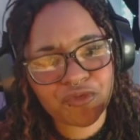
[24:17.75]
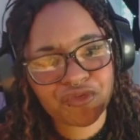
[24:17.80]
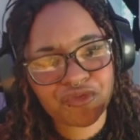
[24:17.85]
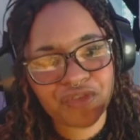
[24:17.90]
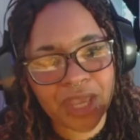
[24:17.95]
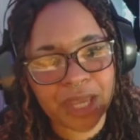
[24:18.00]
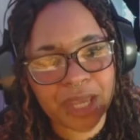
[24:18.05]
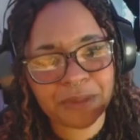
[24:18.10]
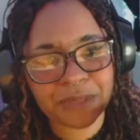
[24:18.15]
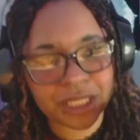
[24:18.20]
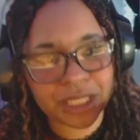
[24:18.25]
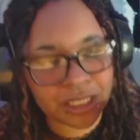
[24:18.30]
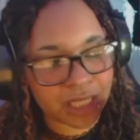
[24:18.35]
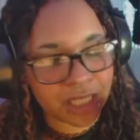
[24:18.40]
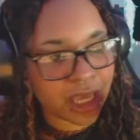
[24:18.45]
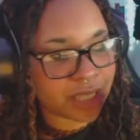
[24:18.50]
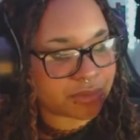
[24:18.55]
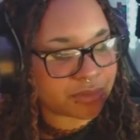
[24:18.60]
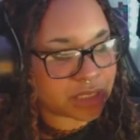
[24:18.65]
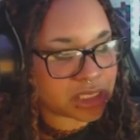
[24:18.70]
family
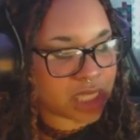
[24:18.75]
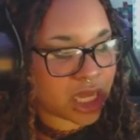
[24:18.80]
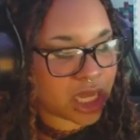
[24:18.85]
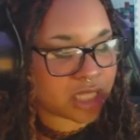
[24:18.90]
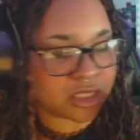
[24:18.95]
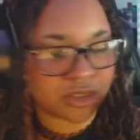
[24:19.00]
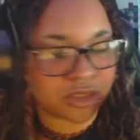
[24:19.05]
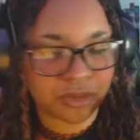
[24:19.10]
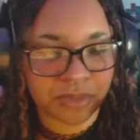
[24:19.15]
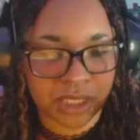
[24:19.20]
lifestyle.